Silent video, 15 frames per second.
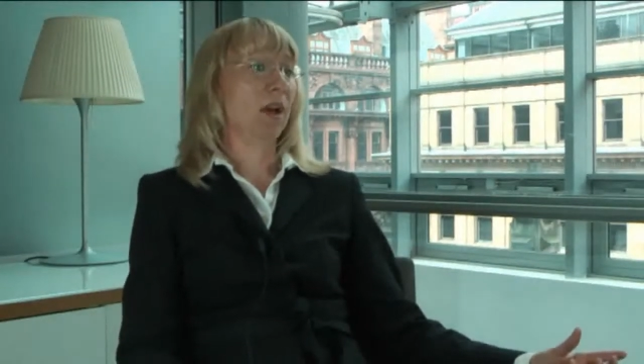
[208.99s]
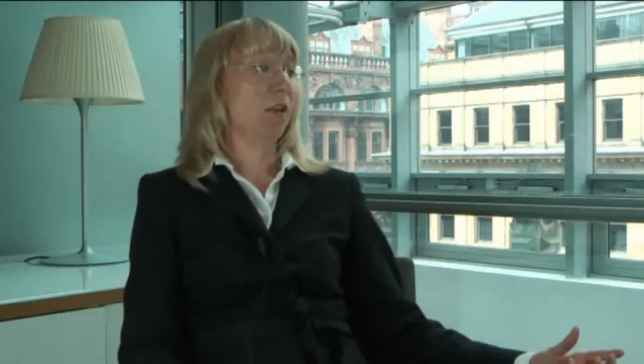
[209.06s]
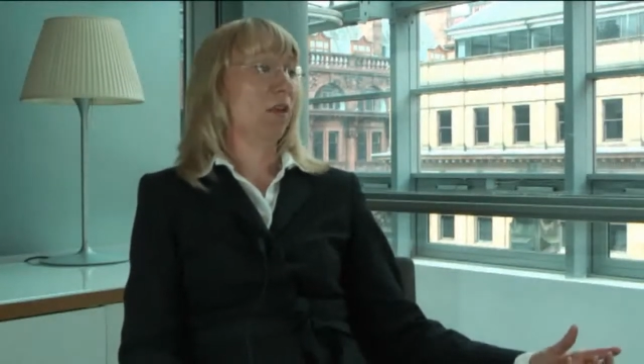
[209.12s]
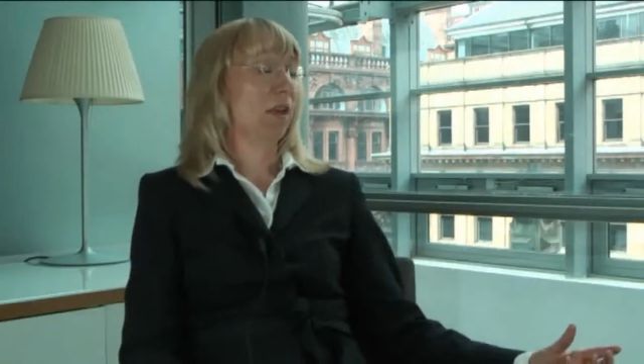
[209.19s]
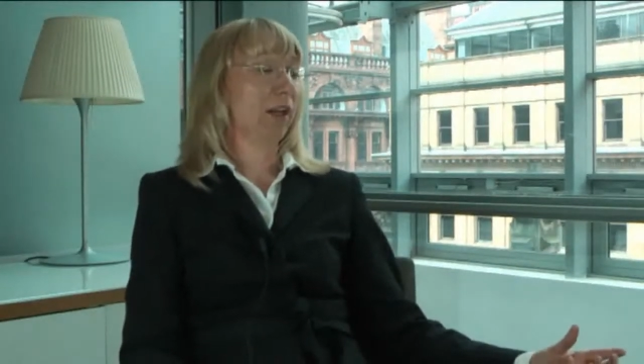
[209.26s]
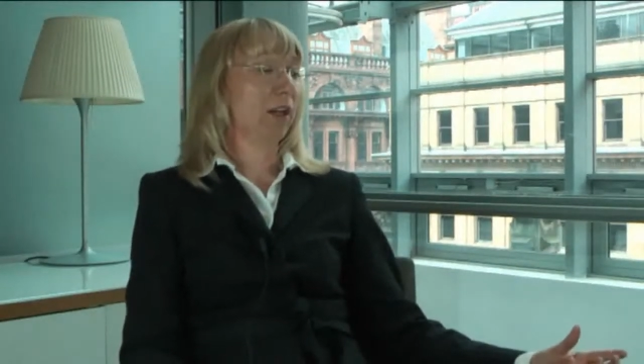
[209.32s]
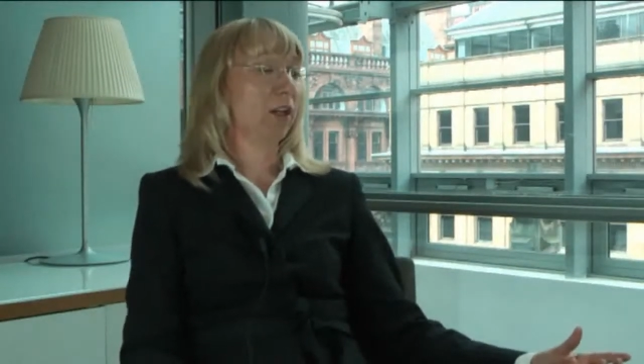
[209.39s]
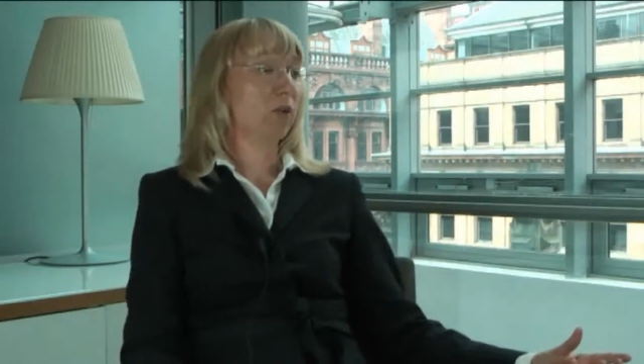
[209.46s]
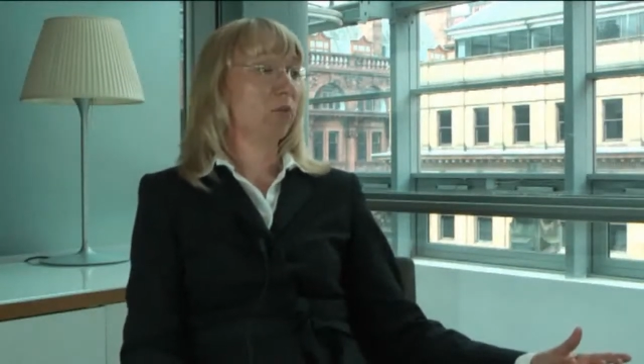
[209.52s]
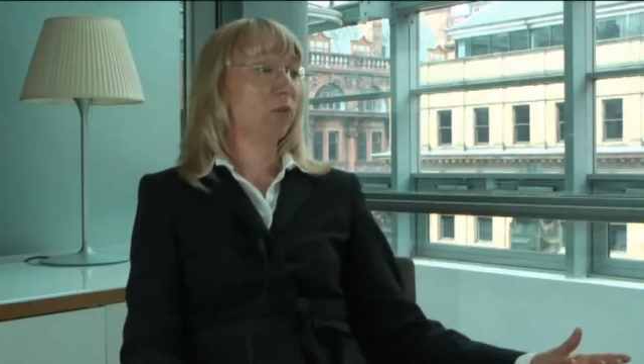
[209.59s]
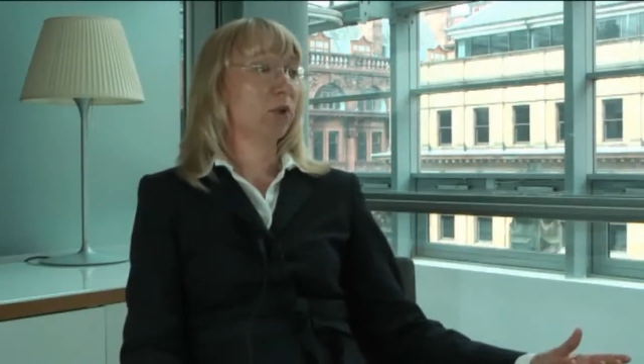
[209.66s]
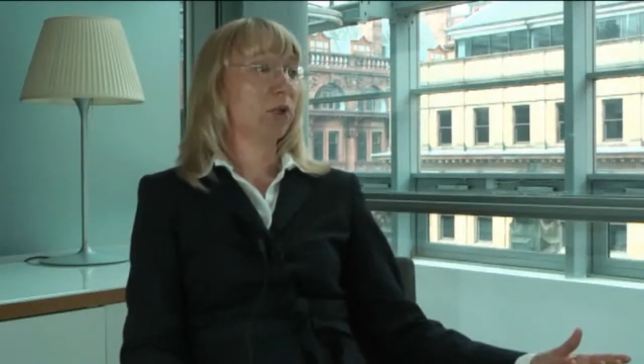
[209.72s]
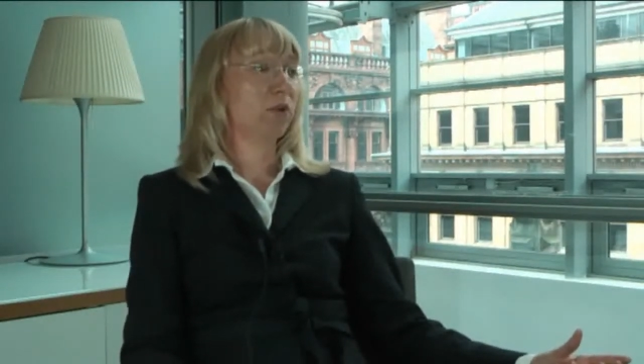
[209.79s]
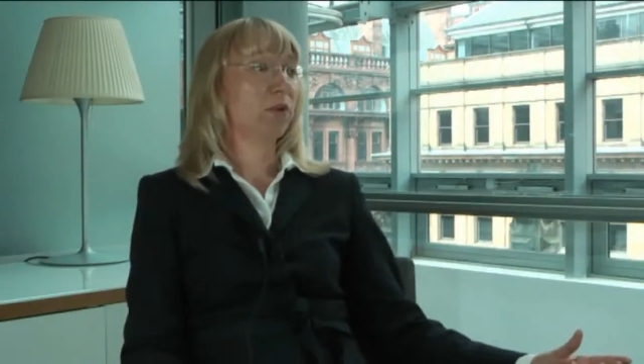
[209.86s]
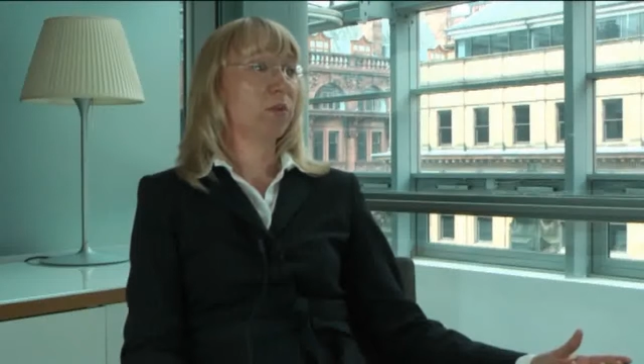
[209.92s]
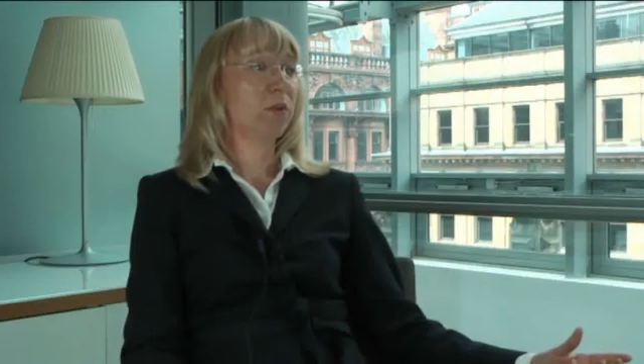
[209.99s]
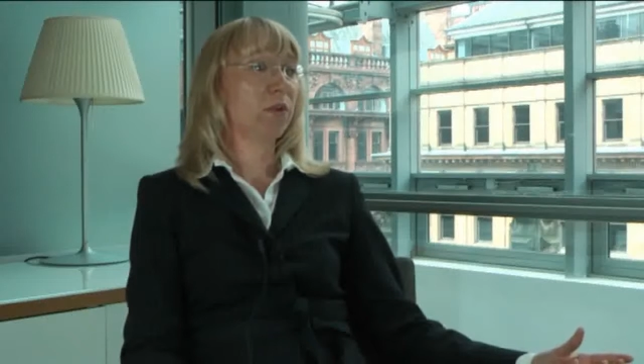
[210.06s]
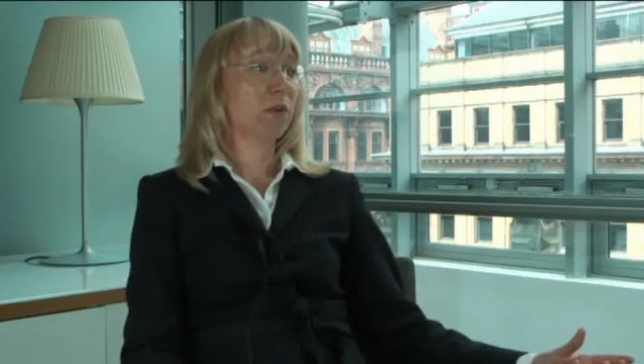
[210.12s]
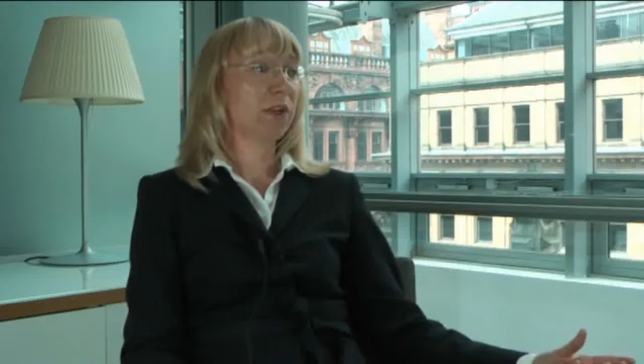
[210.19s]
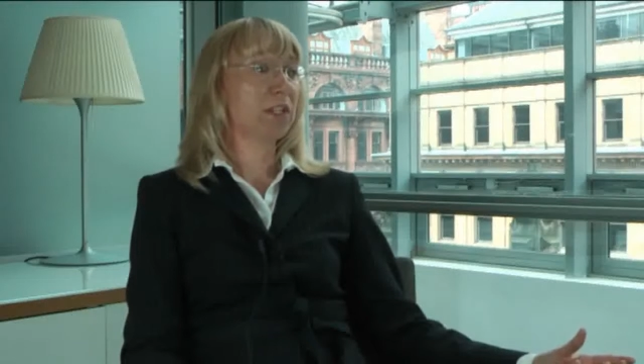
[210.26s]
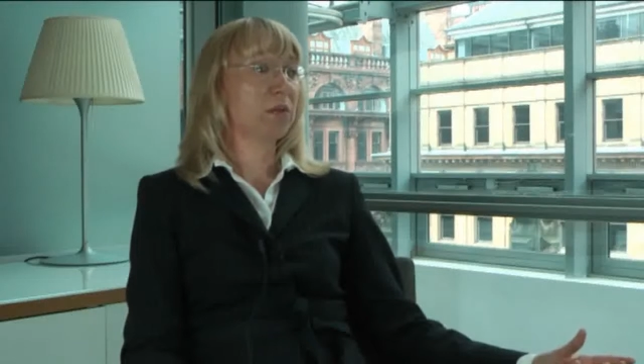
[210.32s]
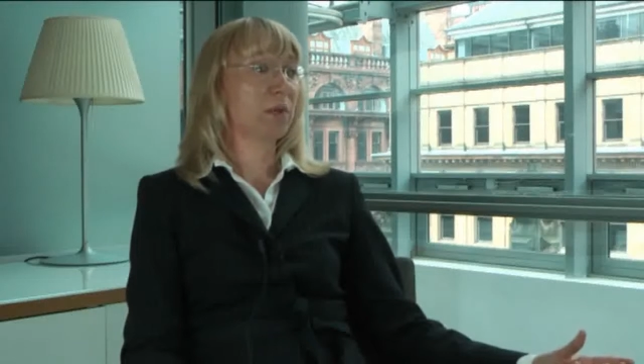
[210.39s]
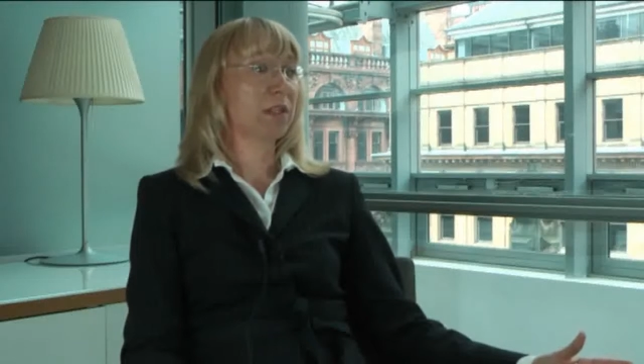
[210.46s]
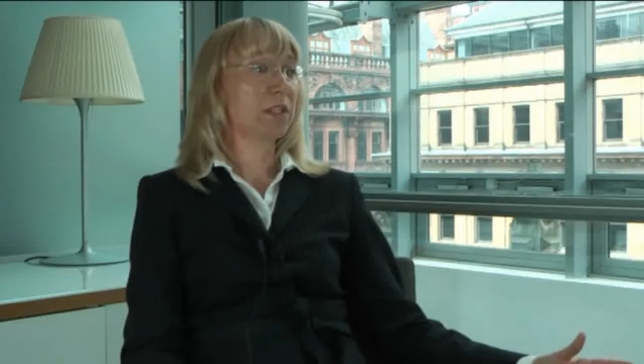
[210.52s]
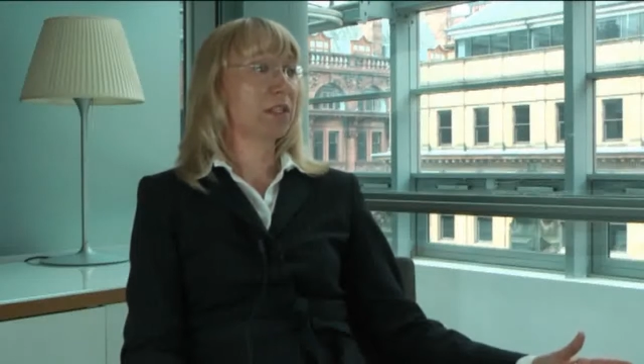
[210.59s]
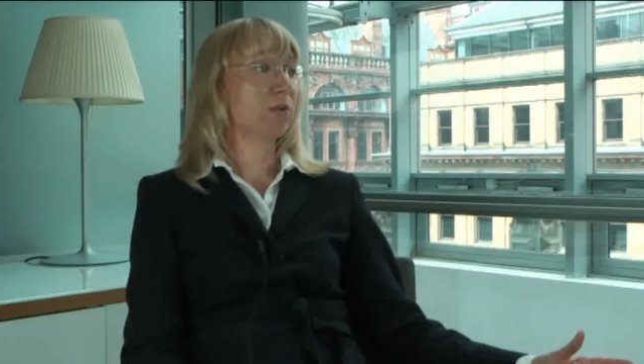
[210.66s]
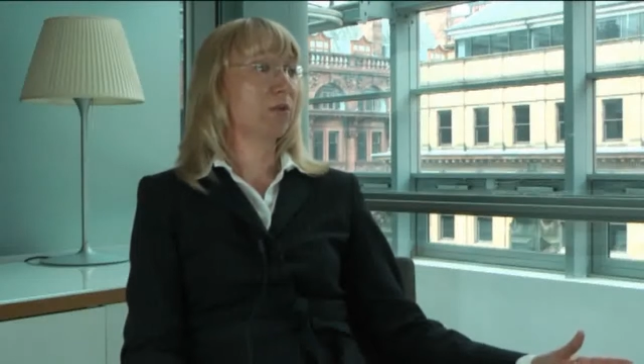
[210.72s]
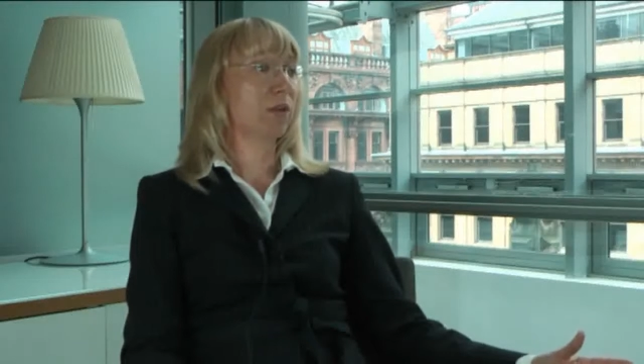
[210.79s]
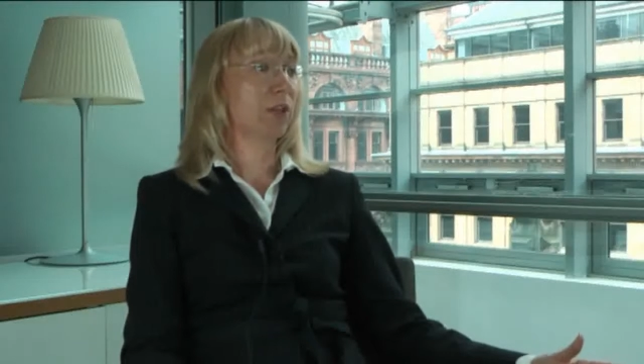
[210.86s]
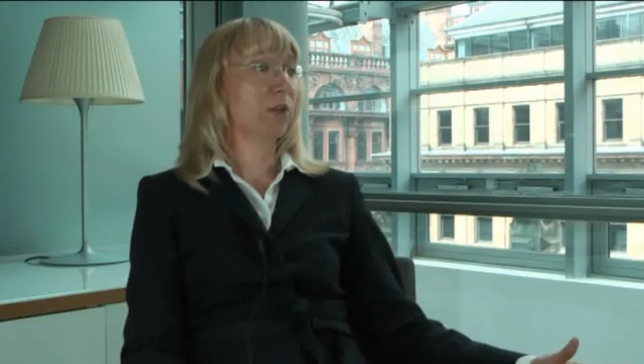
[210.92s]
That could prove to be very
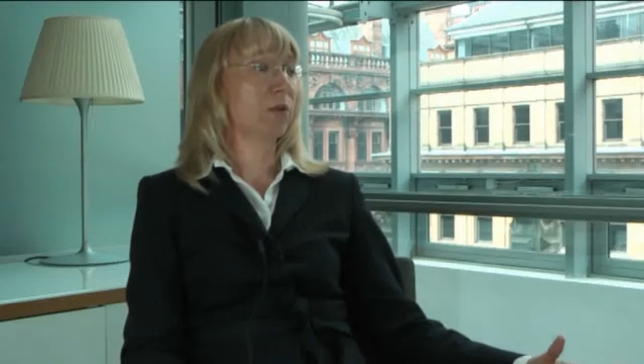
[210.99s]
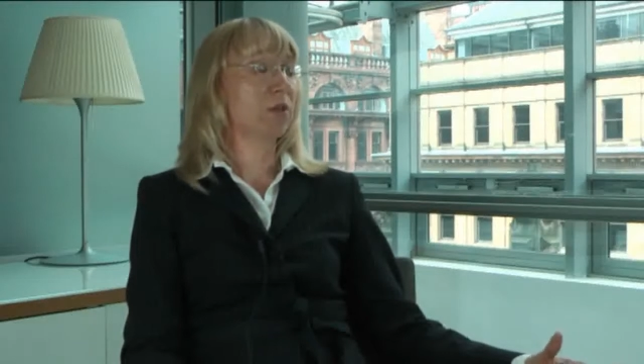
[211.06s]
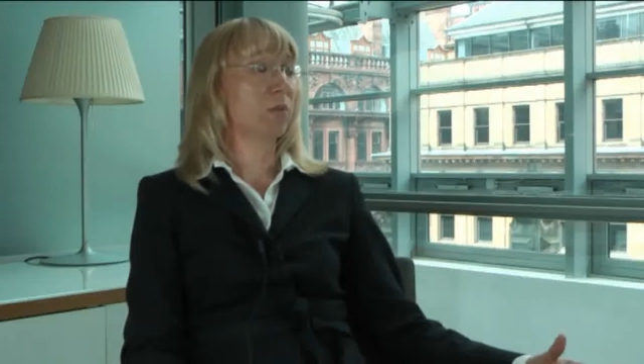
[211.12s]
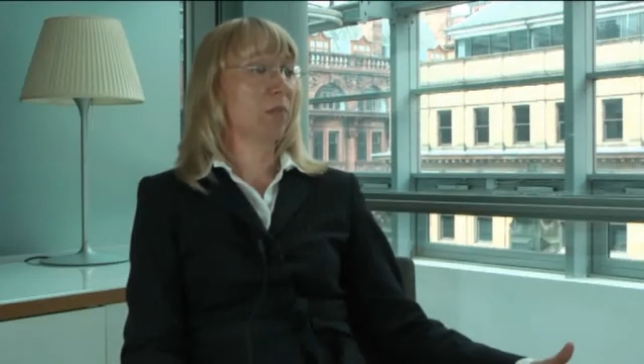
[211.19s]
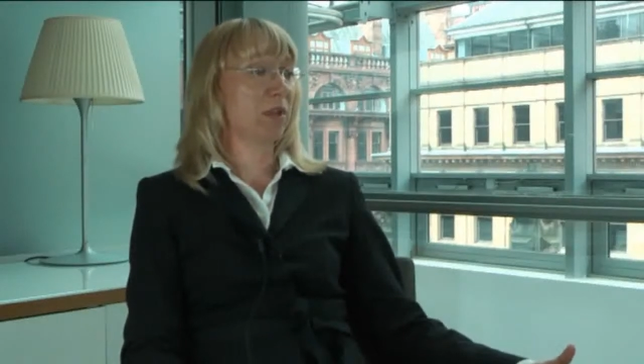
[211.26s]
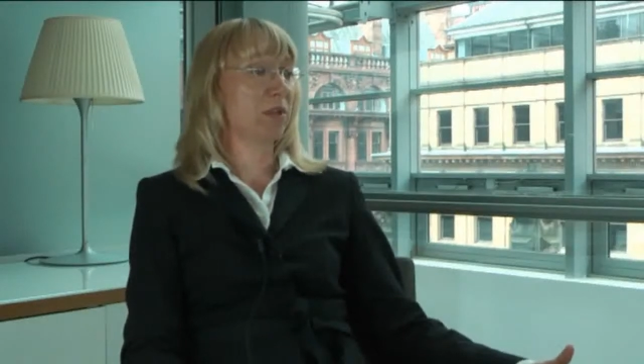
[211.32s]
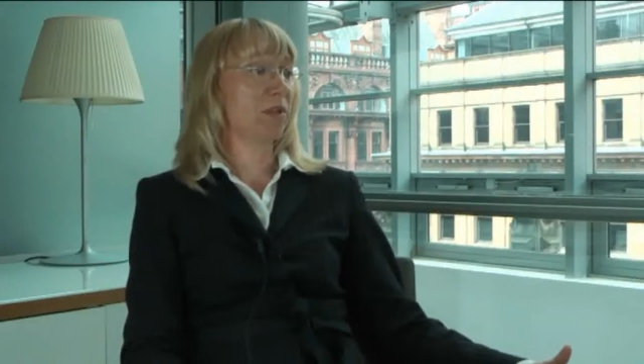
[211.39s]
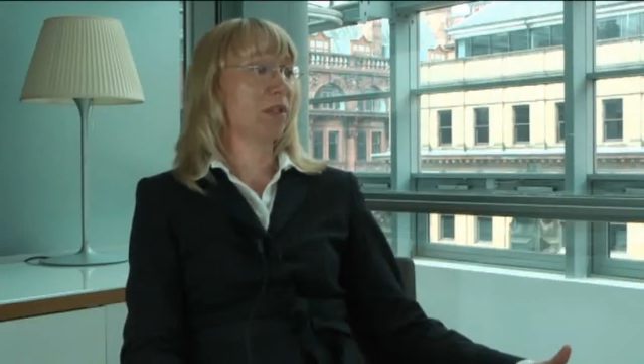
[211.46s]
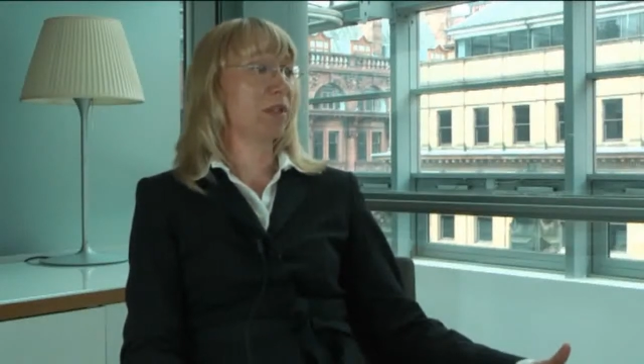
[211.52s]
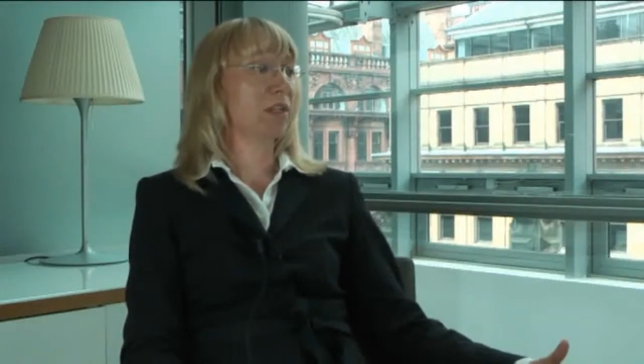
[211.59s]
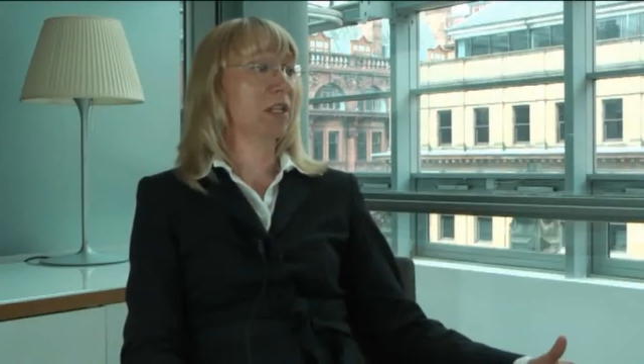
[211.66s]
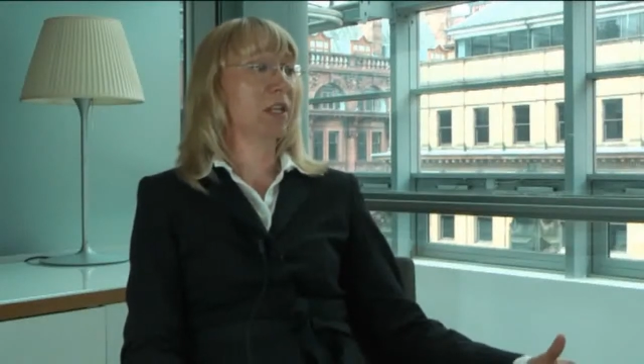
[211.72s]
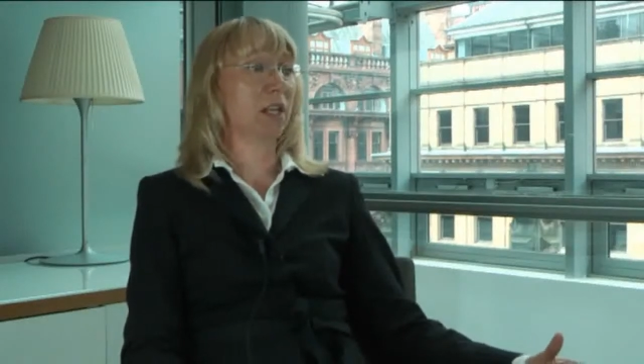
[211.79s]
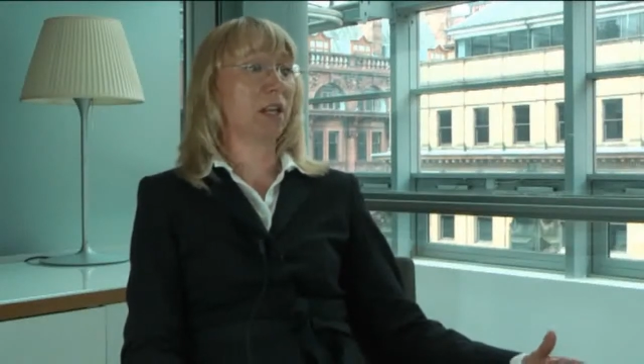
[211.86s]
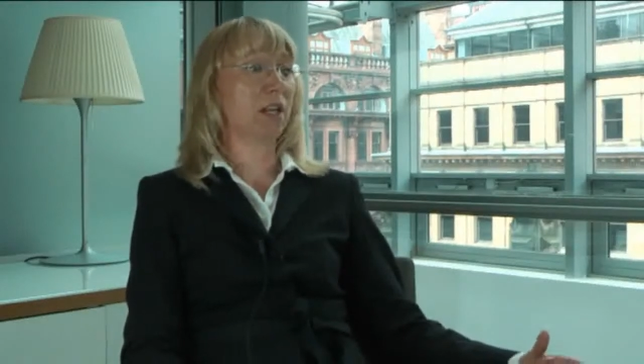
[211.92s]
expensive for you as a business